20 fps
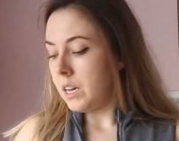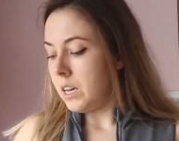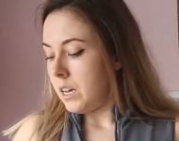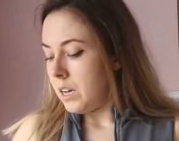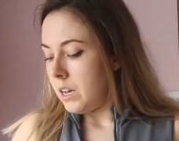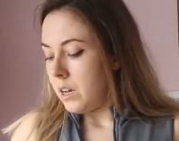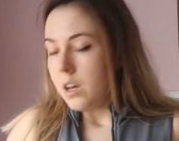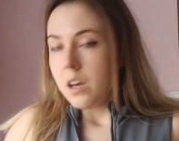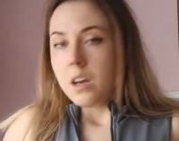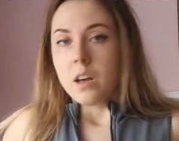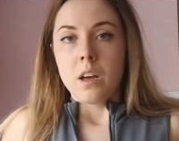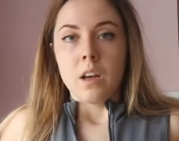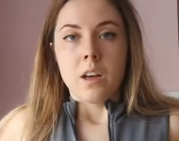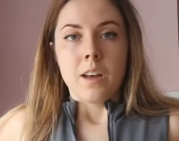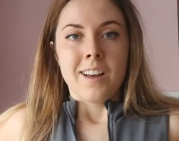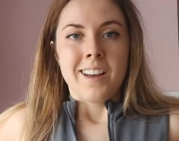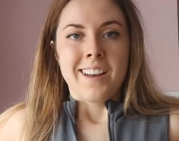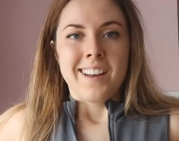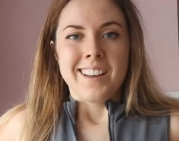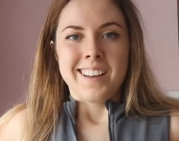
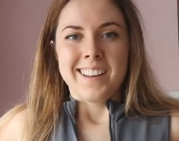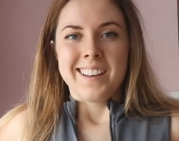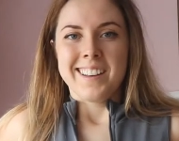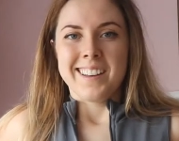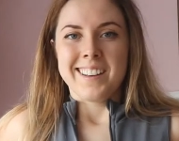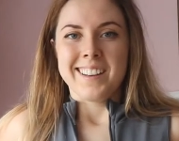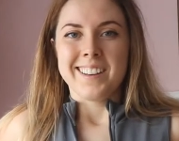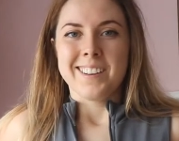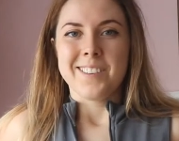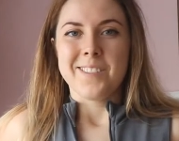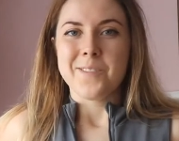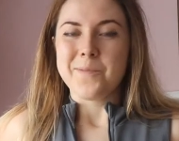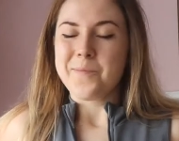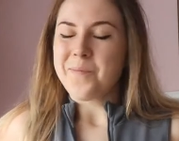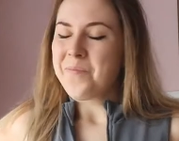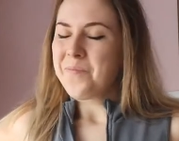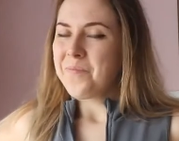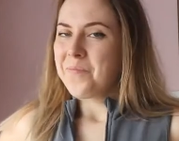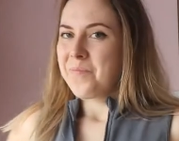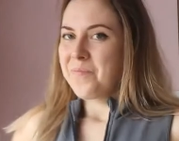
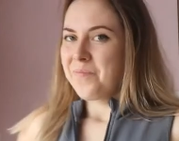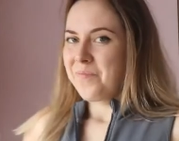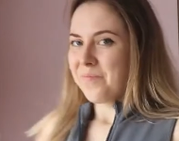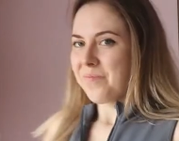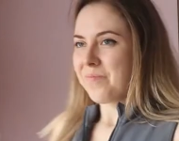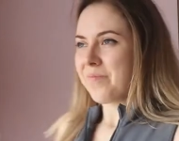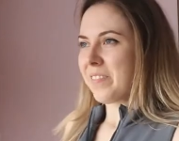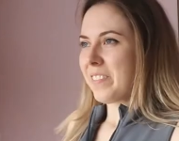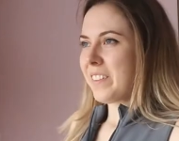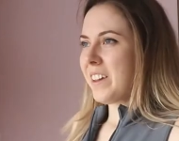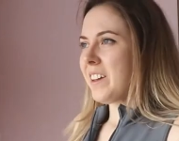Nothing is said.